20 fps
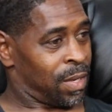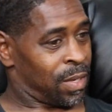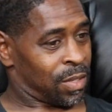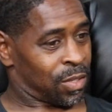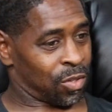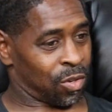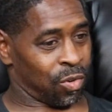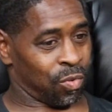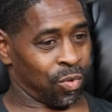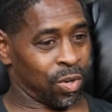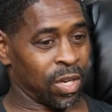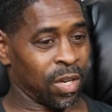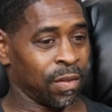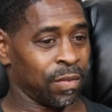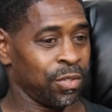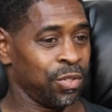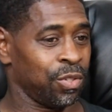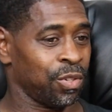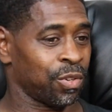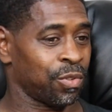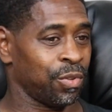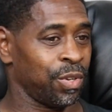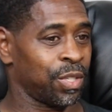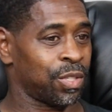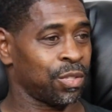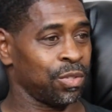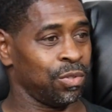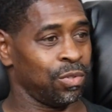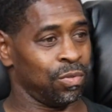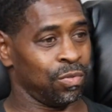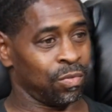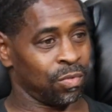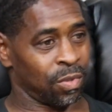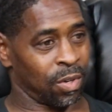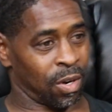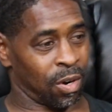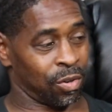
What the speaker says: So whatever you agree to